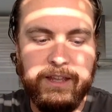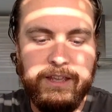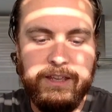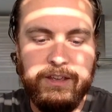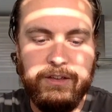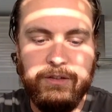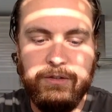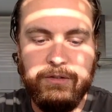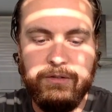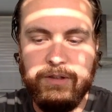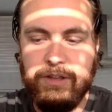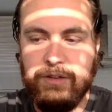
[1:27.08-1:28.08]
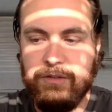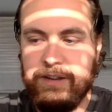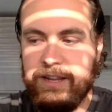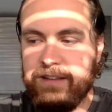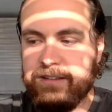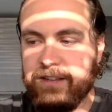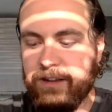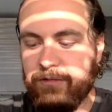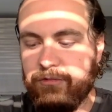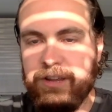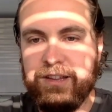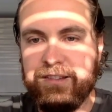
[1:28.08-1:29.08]
you need
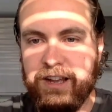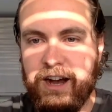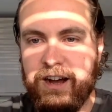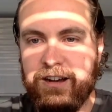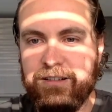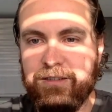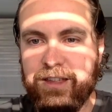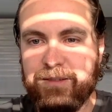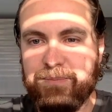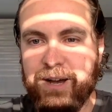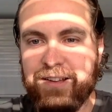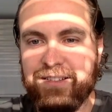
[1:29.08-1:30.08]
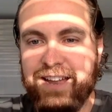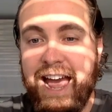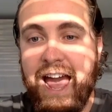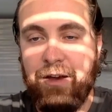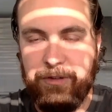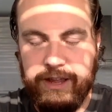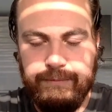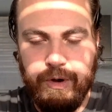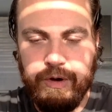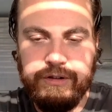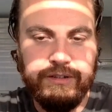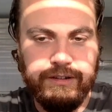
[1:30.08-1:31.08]
to restart this person having
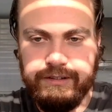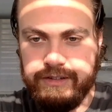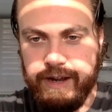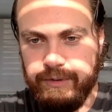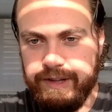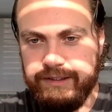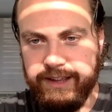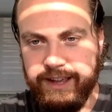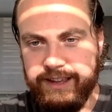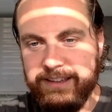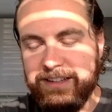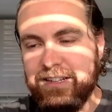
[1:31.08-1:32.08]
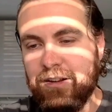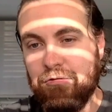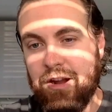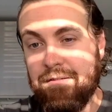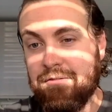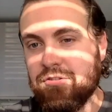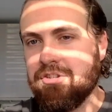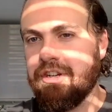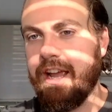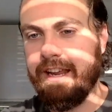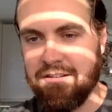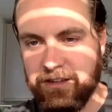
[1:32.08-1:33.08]
emotions, shall we say, rather than
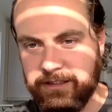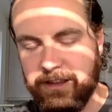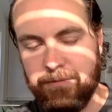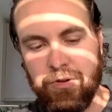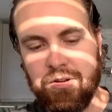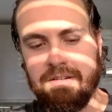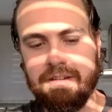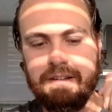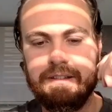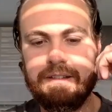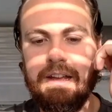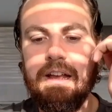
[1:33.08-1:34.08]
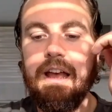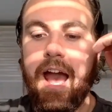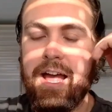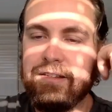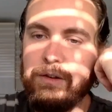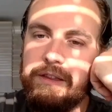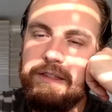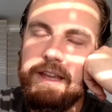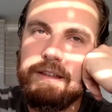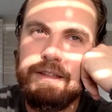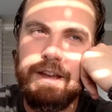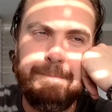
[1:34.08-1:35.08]
changing the emotions. And so I
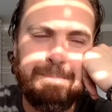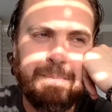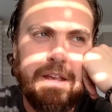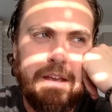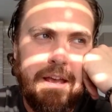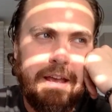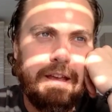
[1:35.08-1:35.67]
think that